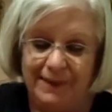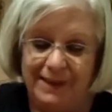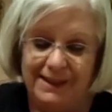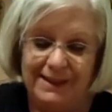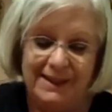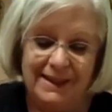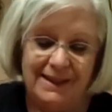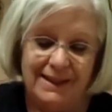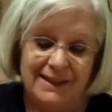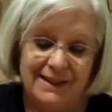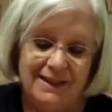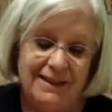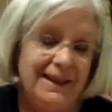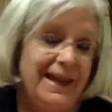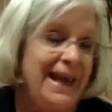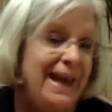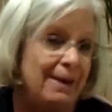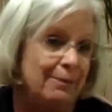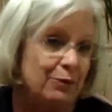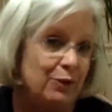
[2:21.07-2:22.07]
this is
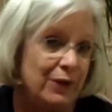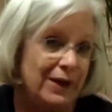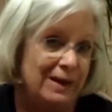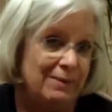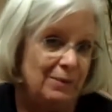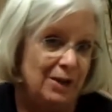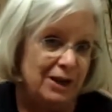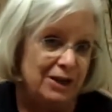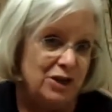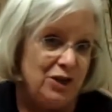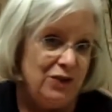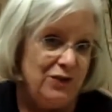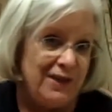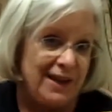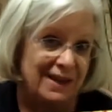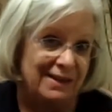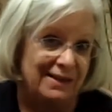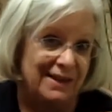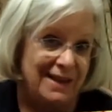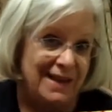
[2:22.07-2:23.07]
Camp Grandma
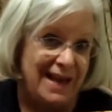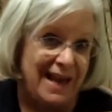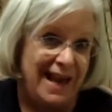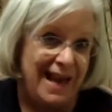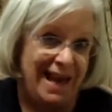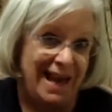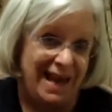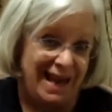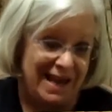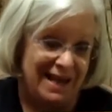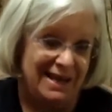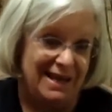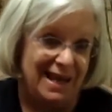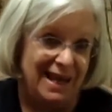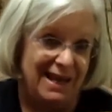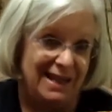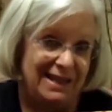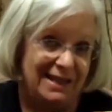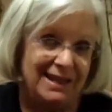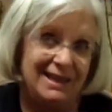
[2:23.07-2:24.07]
2008,
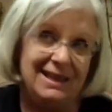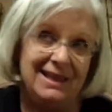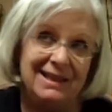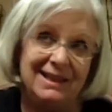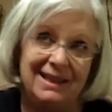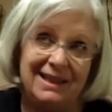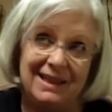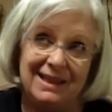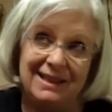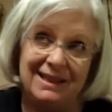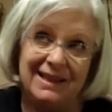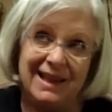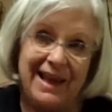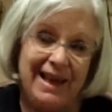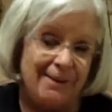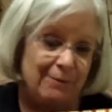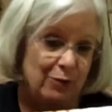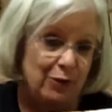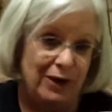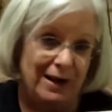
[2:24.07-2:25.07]
and this is
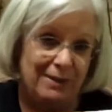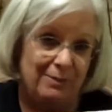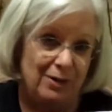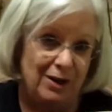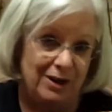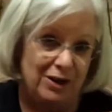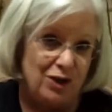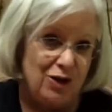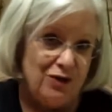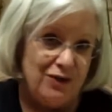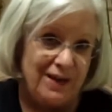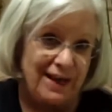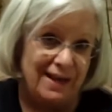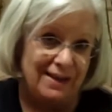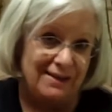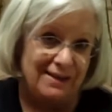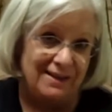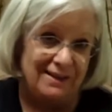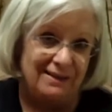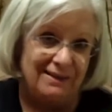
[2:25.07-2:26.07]
Camp Grandma
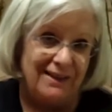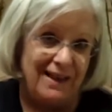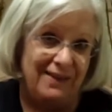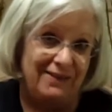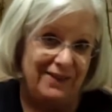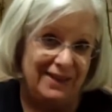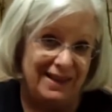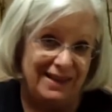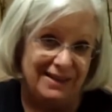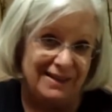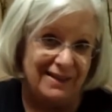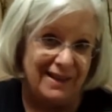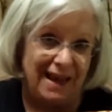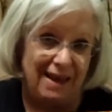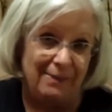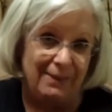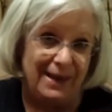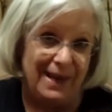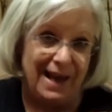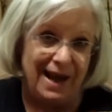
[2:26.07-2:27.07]
2011 is
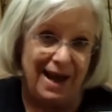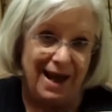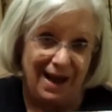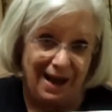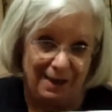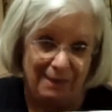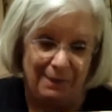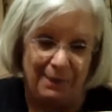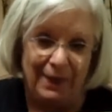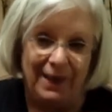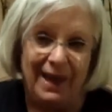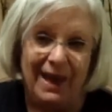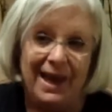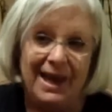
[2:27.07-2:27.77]
coming up.